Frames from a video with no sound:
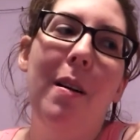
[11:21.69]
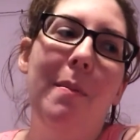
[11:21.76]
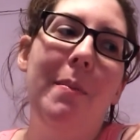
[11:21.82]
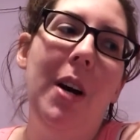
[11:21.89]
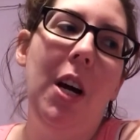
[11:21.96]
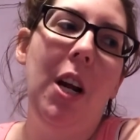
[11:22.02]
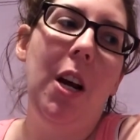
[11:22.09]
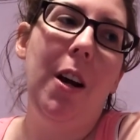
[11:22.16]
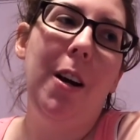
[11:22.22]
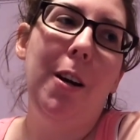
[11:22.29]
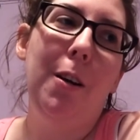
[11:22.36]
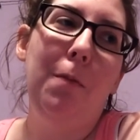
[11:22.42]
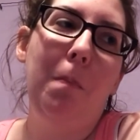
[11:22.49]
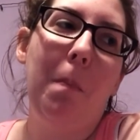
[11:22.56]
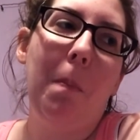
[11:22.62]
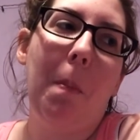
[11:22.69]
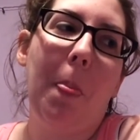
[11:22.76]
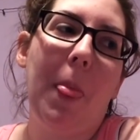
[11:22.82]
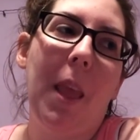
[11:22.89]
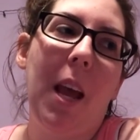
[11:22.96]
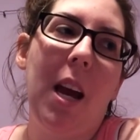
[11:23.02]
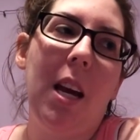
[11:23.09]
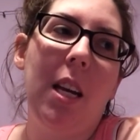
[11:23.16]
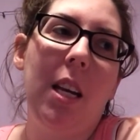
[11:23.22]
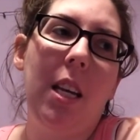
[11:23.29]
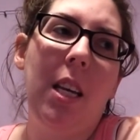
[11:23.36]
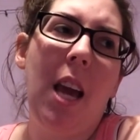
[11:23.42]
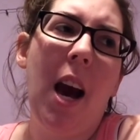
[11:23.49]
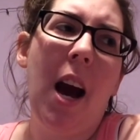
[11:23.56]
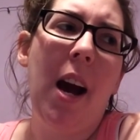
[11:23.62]
But, um,
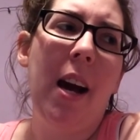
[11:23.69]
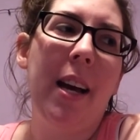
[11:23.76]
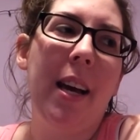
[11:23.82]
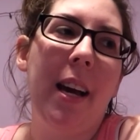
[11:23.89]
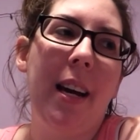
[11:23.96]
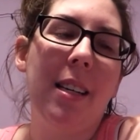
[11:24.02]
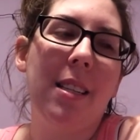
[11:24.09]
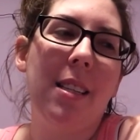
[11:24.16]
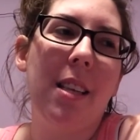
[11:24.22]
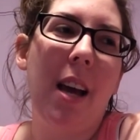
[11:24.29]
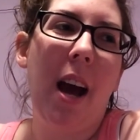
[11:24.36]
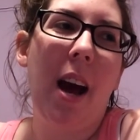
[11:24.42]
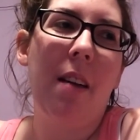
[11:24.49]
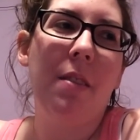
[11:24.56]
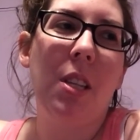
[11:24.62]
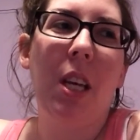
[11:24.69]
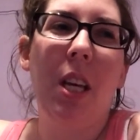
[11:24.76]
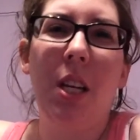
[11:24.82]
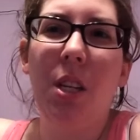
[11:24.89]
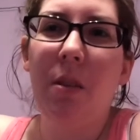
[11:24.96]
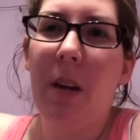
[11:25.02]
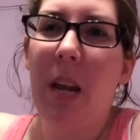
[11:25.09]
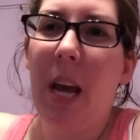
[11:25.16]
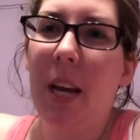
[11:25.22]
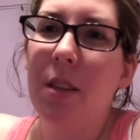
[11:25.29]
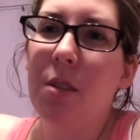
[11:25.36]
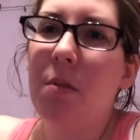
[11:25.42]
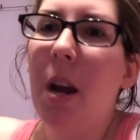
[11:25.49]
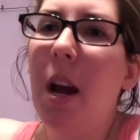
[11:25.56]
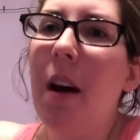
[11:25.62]
yeah, I guess they have to, like, do an
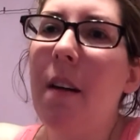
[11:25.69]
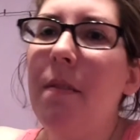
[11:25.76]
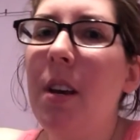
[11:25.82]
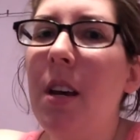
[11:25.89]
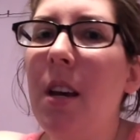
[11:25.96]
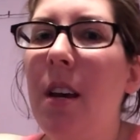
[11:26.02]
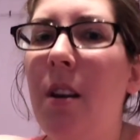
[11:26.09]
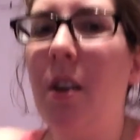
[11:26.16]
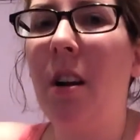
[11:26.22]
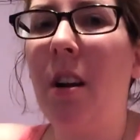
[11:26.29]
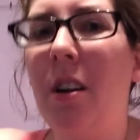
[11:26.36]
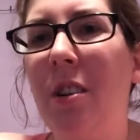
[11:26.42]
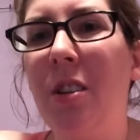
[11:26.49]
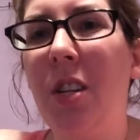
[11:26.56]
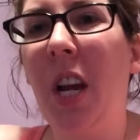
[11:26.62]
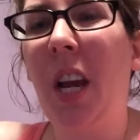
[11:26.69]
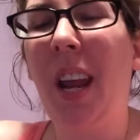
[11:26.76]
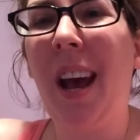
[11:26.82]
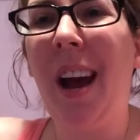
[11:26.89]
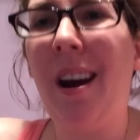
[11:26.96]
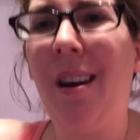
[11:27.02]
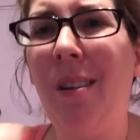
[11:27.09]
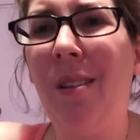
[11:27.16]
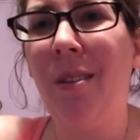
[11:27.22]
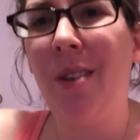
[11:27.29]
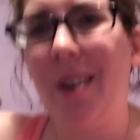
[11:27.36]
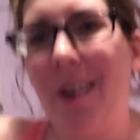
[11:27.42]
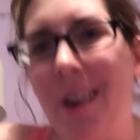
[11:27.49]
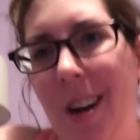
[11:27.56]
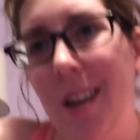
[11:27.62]
x-ray of it or check it out
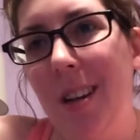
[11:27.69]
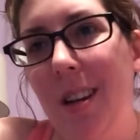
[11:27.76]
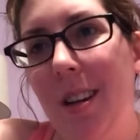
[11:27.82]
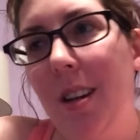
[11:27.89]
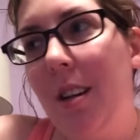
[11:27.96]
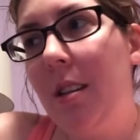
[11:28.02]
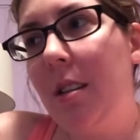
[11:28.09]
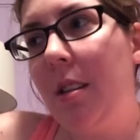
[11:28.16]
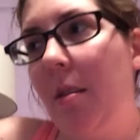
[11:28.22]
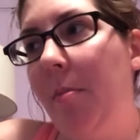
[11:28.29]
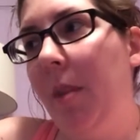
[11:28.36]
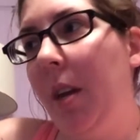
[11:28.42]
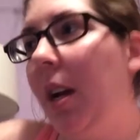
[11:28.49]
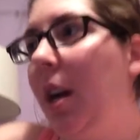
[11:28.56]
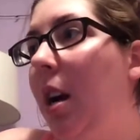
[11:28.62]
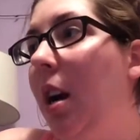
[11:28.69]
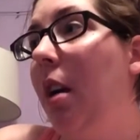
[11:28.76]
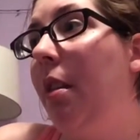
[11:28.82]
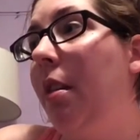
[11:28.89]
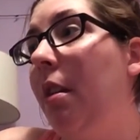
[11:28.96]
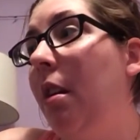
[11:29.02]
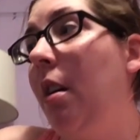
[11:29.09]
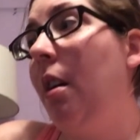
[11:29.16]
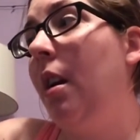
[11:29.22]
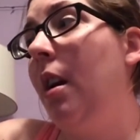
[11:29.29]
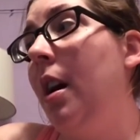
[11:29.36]
or something or other.